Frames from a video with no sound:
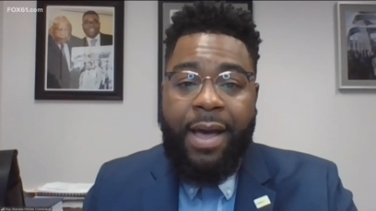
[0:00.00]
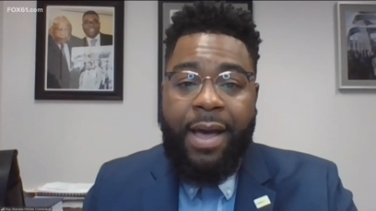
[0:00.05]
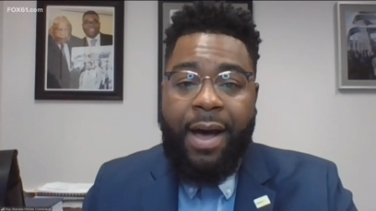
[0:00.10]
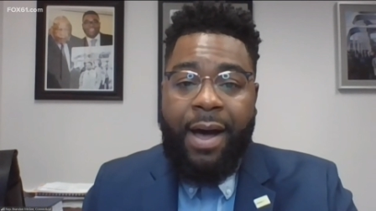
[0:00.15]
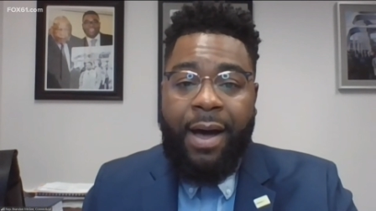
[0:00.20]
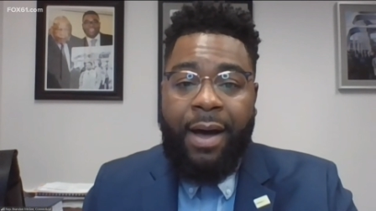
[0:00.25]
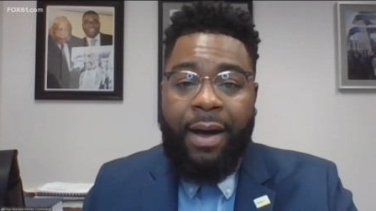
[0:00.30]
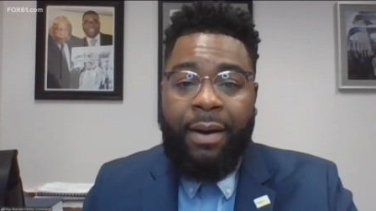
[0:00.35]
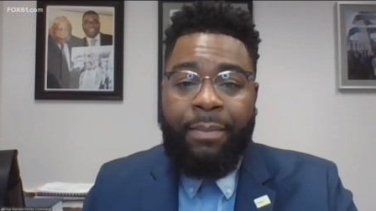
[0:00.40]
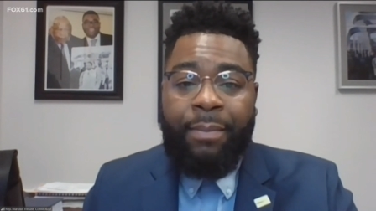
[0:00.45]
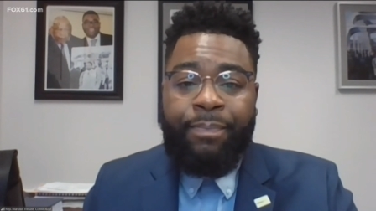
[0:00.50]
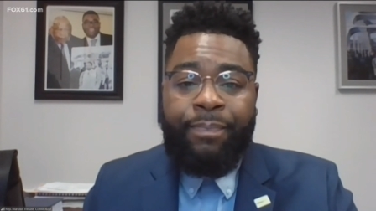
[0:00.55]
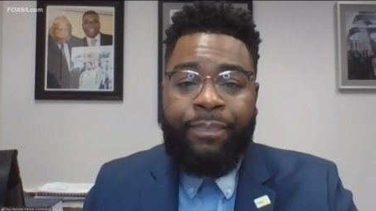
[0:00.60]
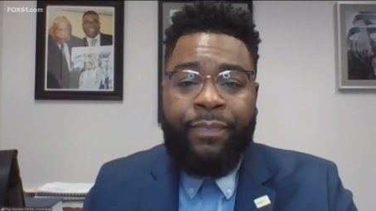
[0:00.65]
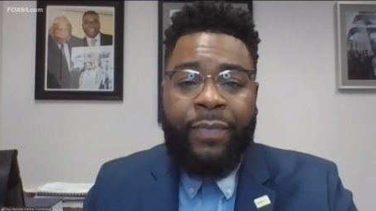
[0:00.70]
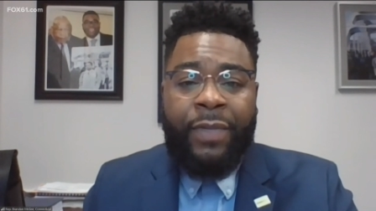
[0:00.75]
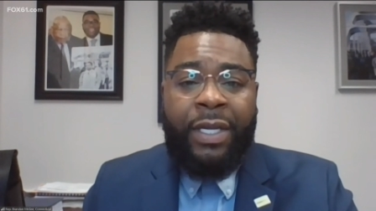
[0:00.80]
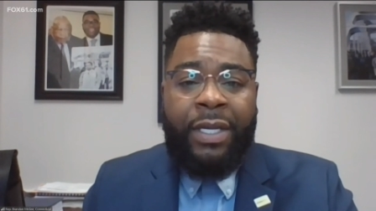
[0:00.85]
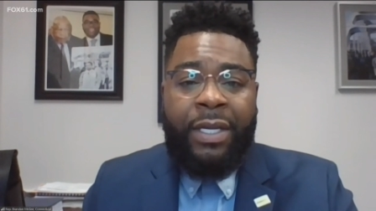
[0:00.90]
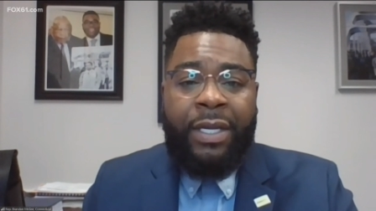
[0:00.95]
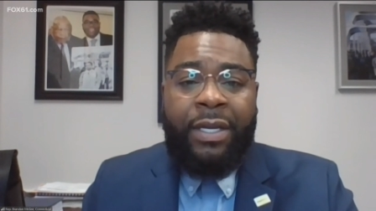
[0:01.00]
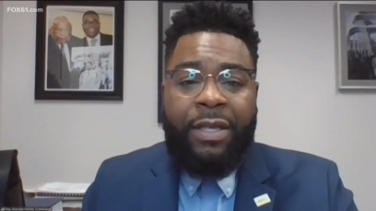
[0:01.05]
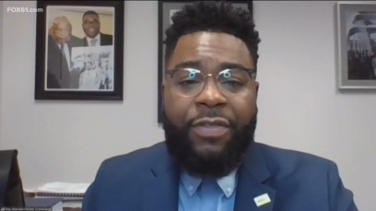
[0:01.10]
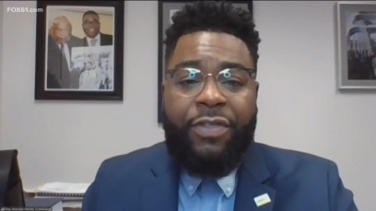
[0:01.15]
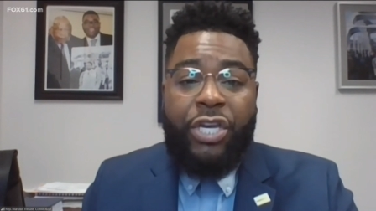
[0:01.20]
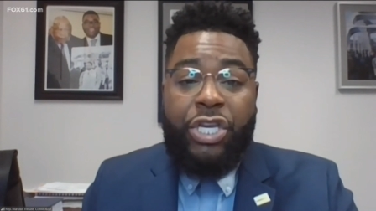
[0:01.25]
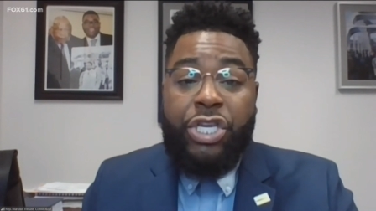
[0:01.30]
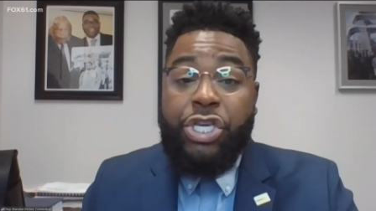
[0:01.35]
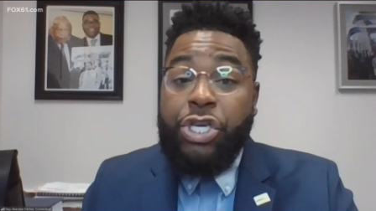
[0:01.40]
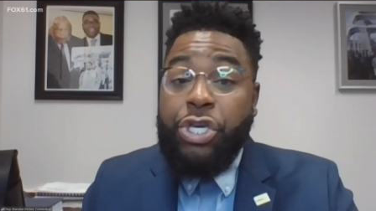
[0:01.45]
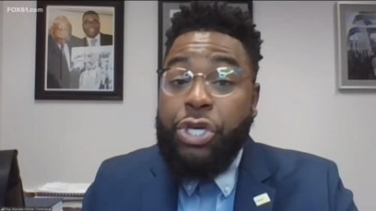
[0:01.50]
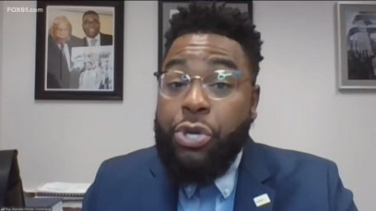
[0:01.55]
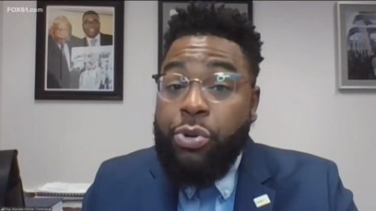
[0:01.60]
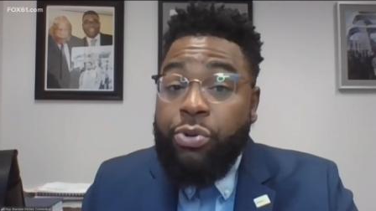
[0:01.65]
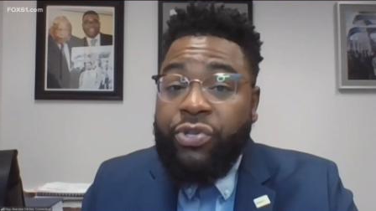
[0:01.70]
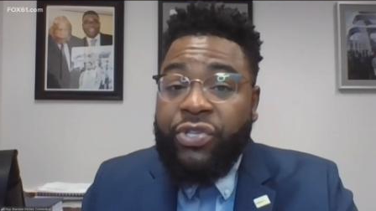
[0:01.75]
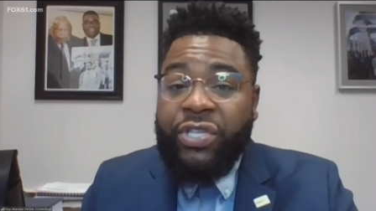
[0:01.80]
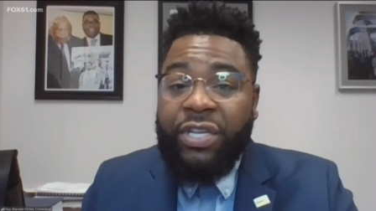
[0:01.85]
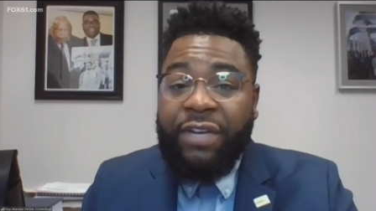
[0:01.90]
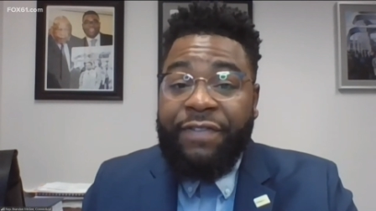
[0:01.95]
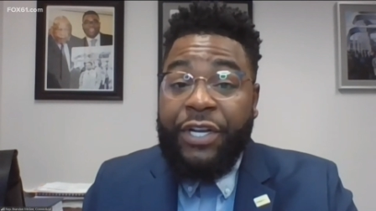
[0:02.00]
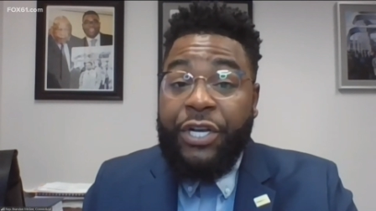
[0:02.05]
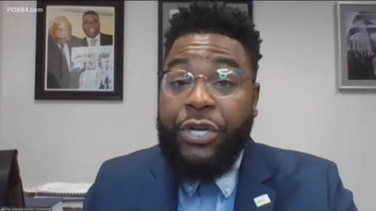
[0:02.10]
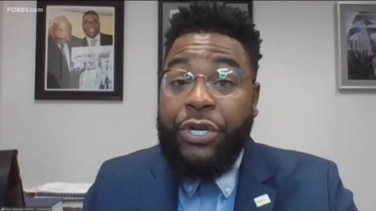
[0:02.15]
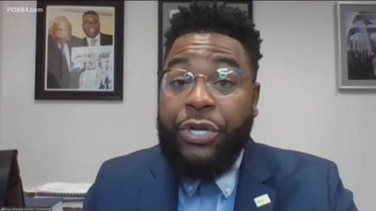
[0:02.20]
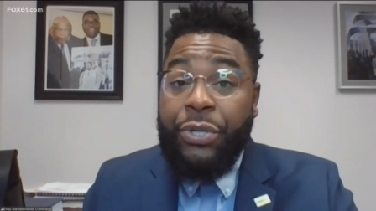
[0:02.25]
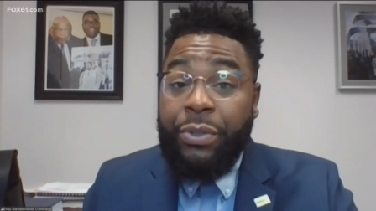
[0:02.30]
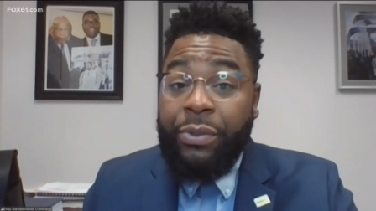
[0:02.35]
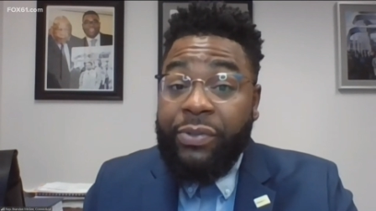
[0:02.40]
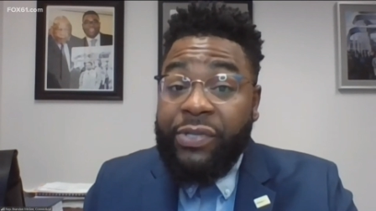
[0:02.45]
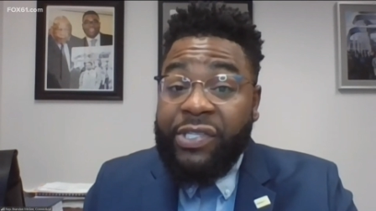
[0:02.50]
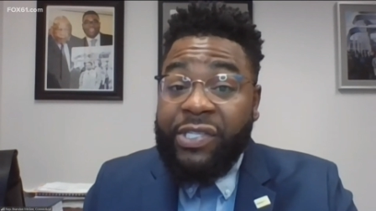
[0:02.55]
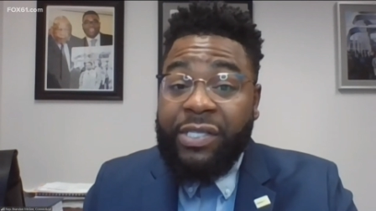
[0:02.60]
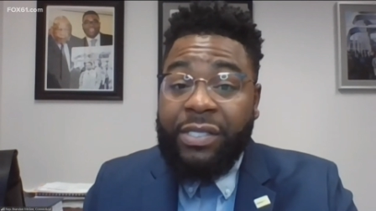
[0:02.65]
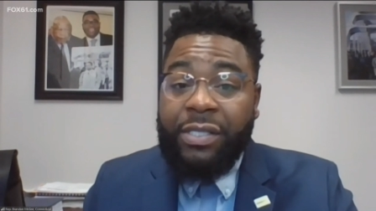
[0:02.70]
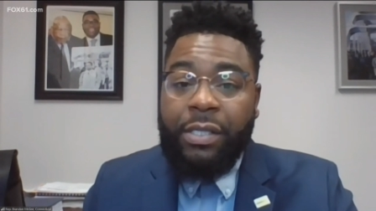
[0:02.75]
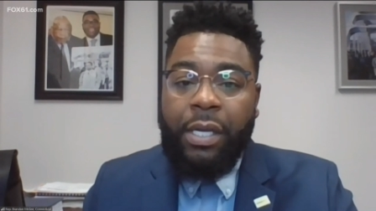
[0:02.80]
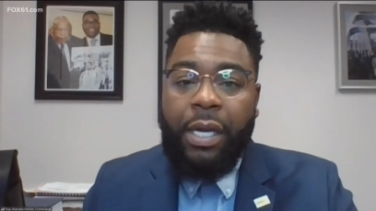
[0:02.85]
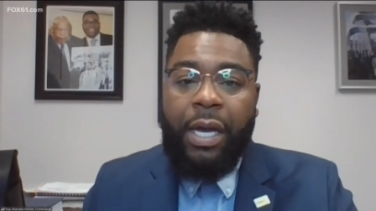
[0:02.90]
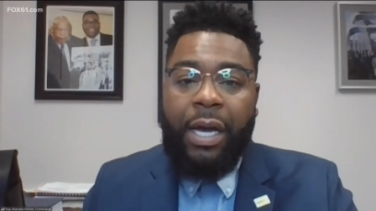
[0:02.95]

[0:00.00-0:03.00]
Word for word: Um, the use of a noose,